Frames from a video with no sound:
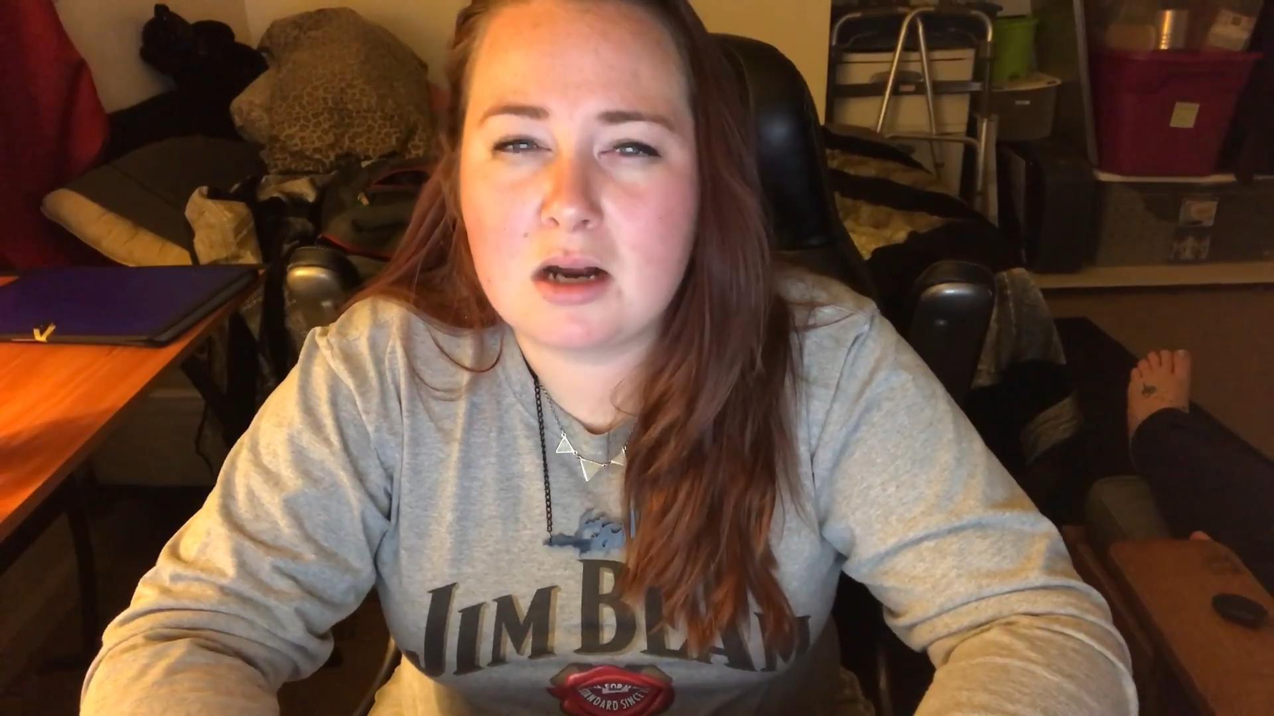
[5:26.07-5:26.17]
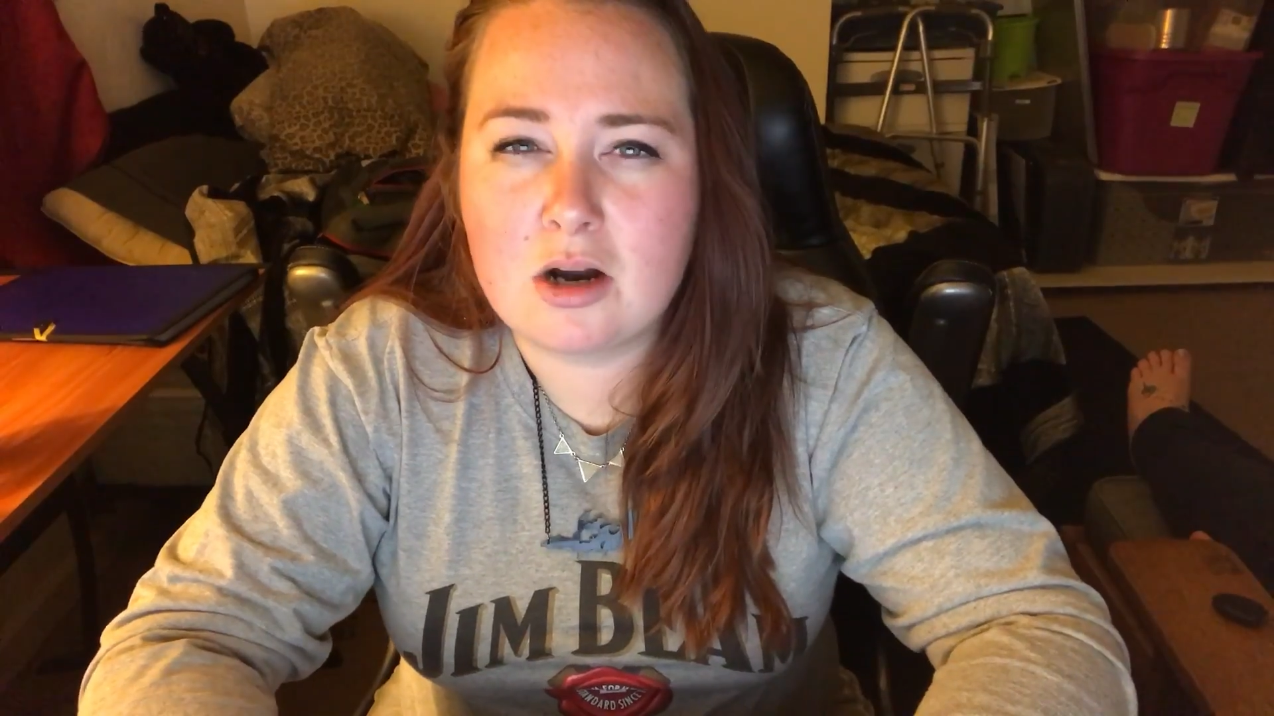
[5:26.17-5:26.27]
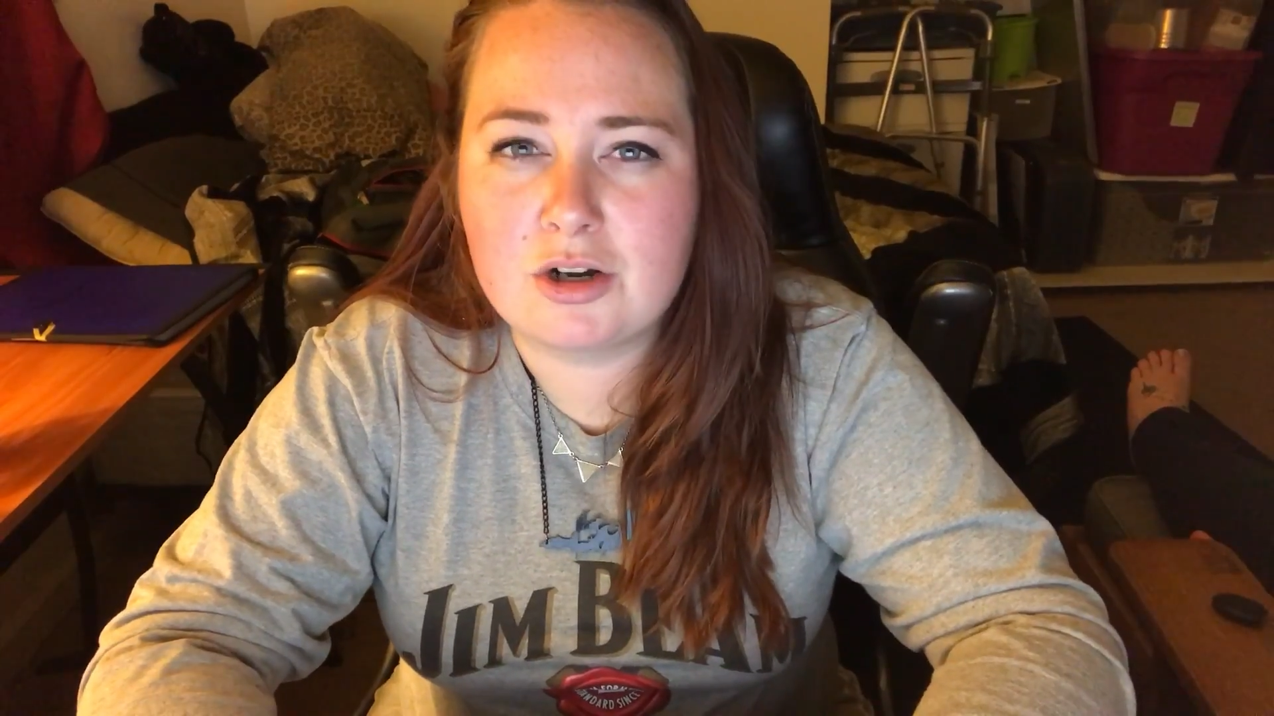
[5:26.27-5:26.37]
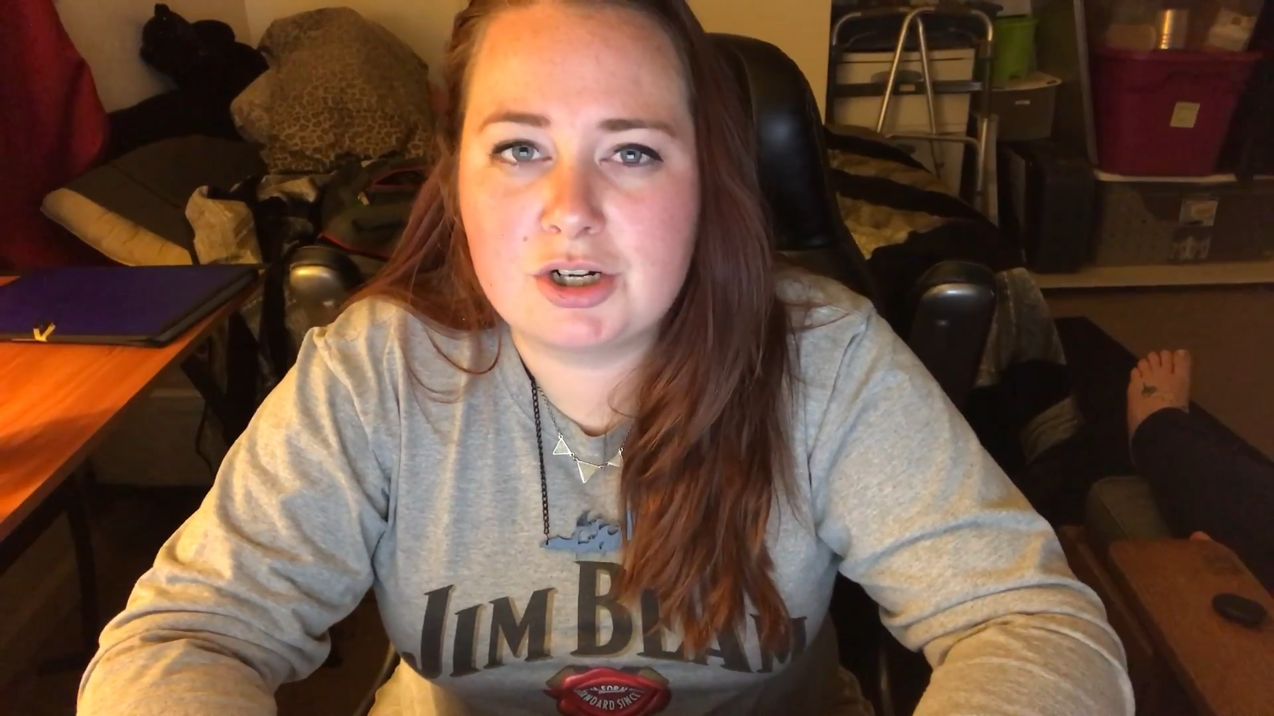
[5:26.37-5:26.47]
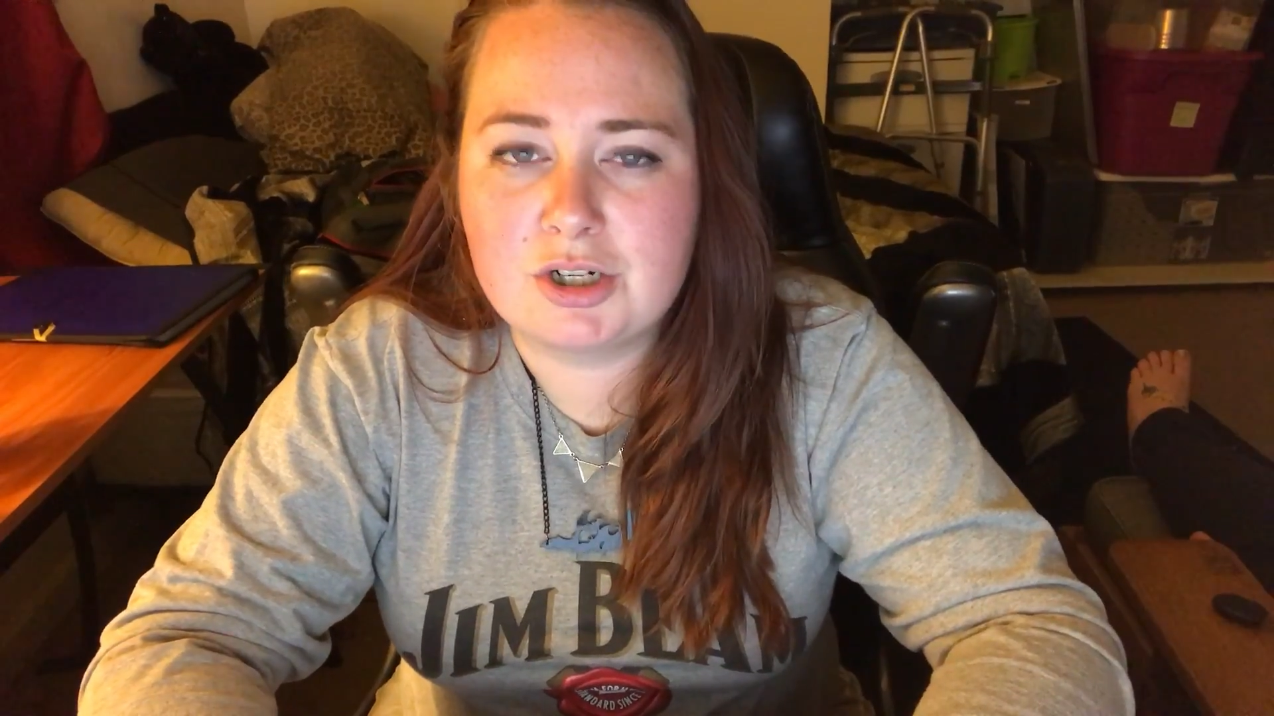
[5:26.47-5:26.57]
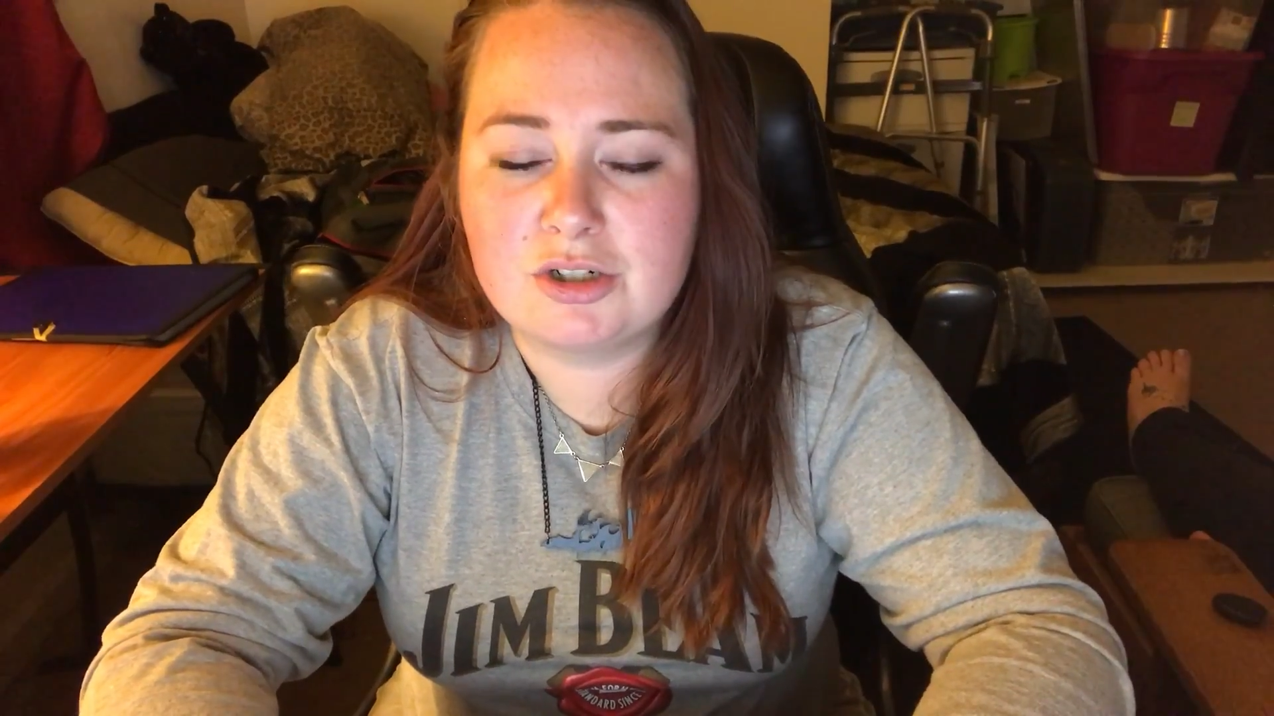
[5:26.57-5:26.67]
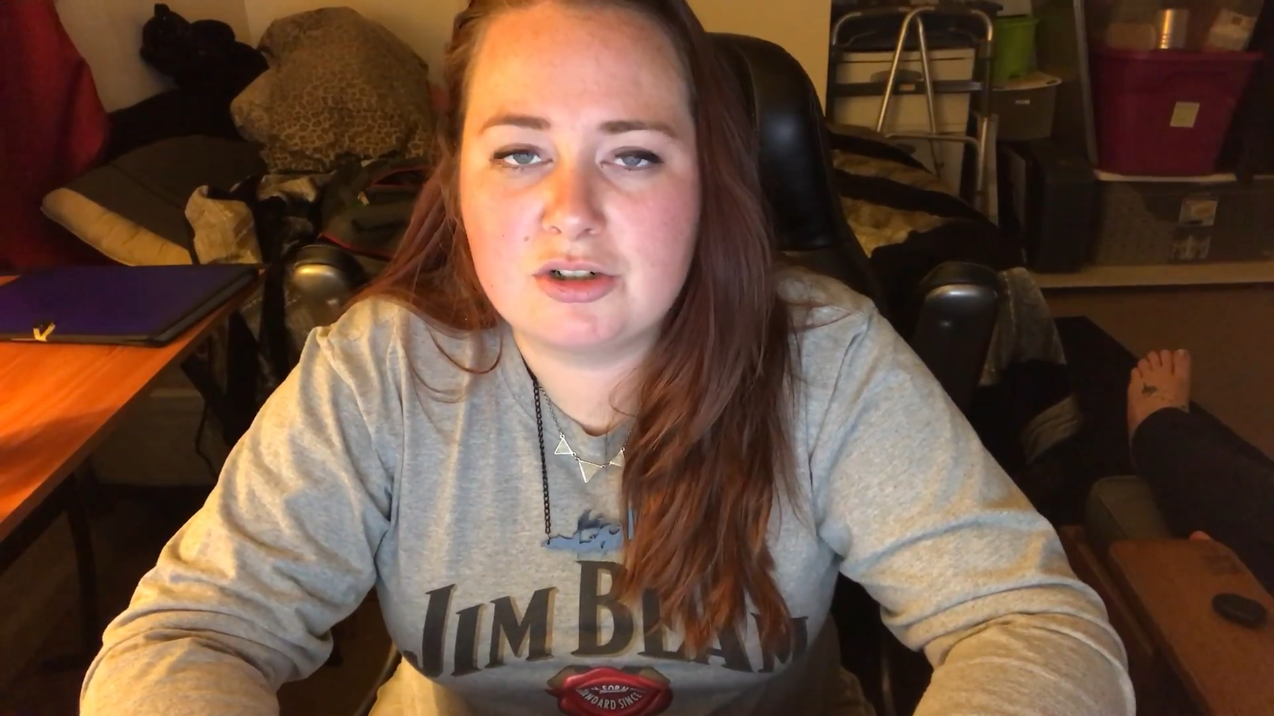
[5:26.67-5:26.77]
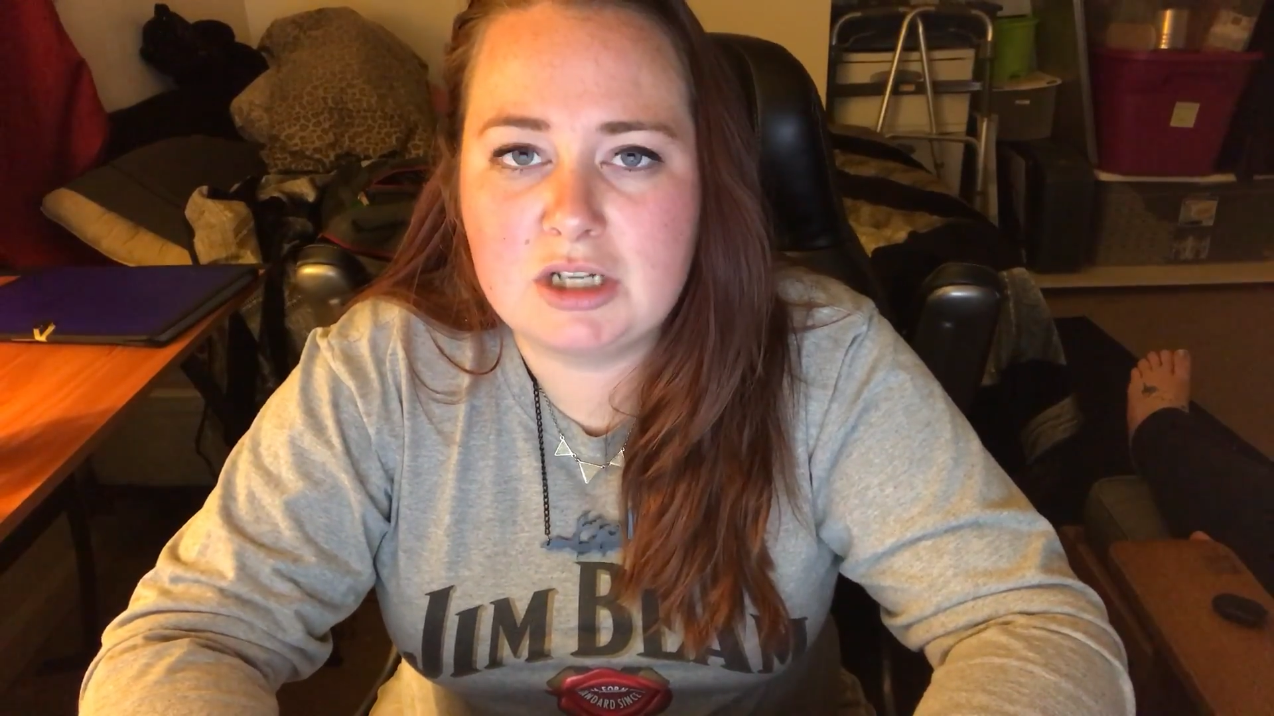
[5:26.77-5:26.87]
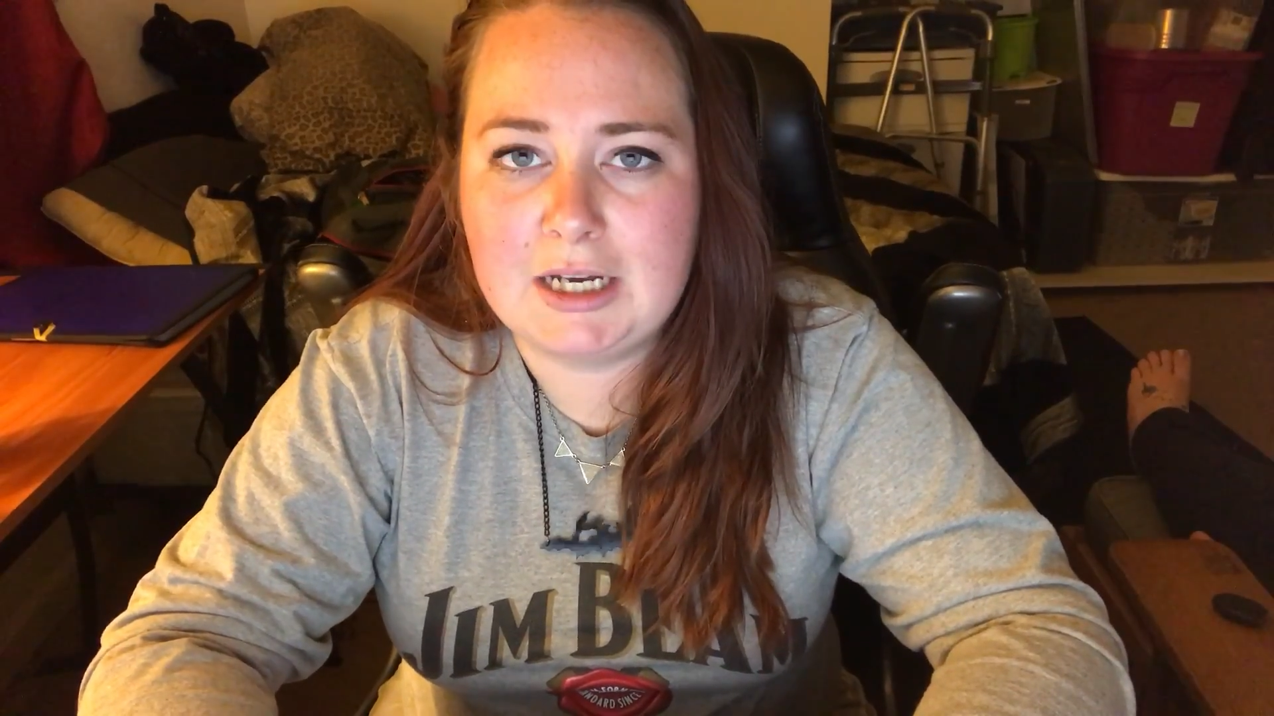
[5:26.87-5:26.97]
harder